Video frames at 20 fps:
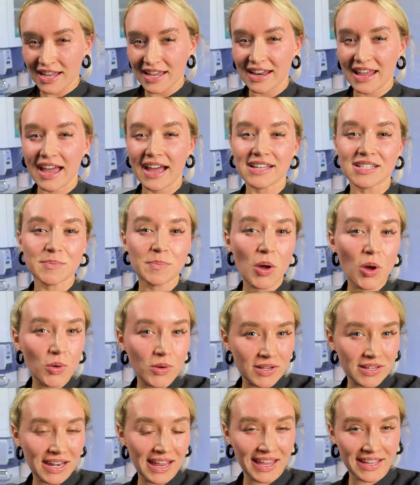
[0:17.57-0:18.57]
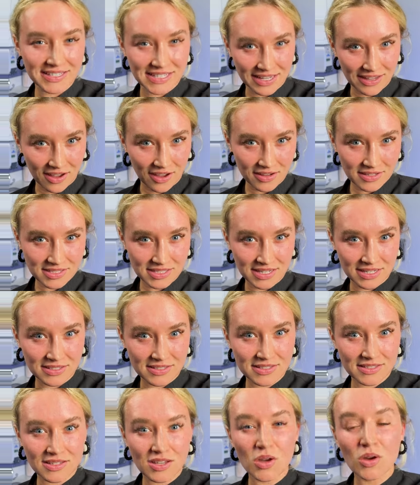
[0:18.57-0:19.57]
and it has potent
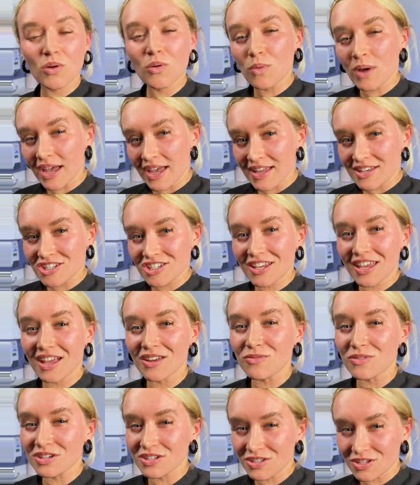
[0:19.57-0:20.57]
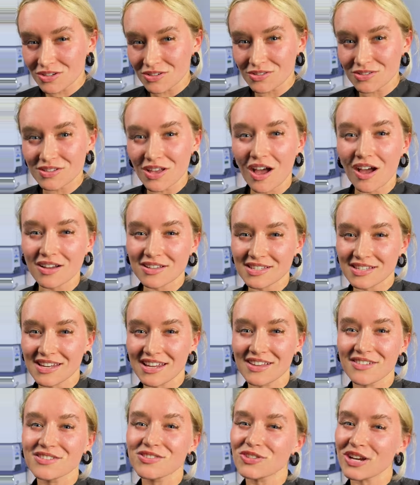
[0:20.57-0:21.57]
antioxidants which can reduce
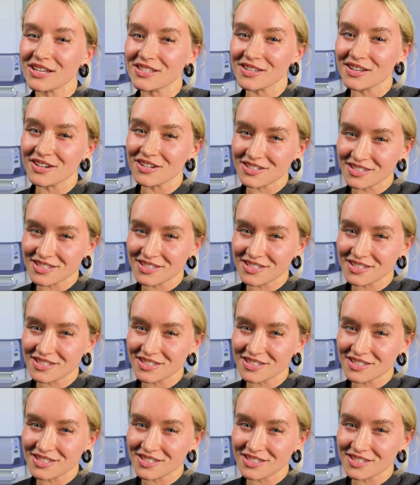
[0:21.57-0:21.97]
oxidative stress on your